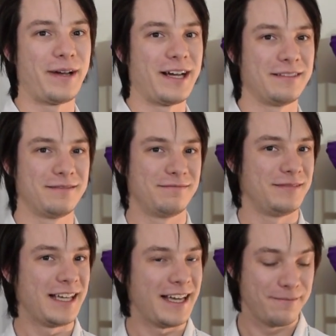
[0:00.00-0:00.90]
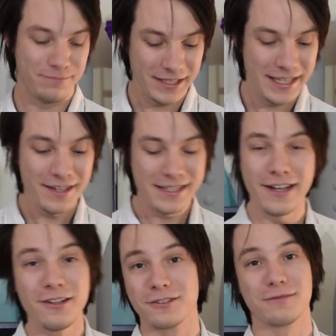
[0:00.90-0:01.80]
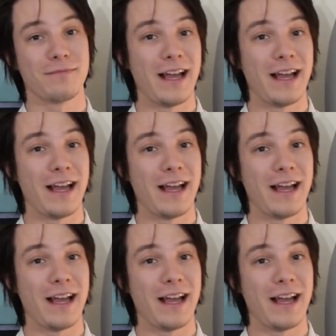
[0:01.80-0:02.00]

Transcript: but yeah, the gears held,